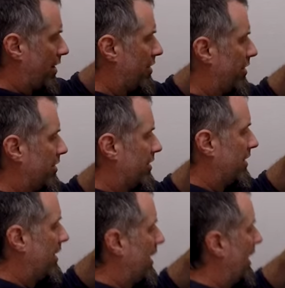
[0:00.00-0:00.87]
higher.
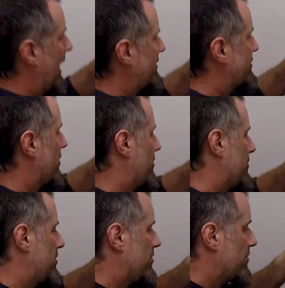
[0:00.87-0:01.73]
And
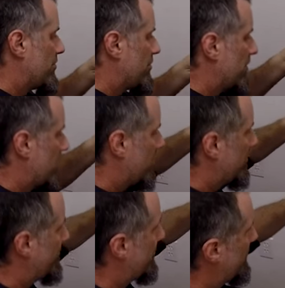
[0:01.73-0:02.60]
so you
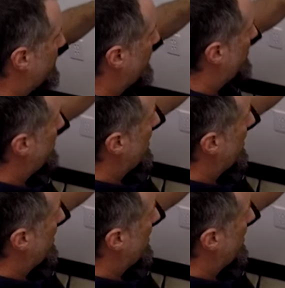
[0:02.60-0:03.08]
would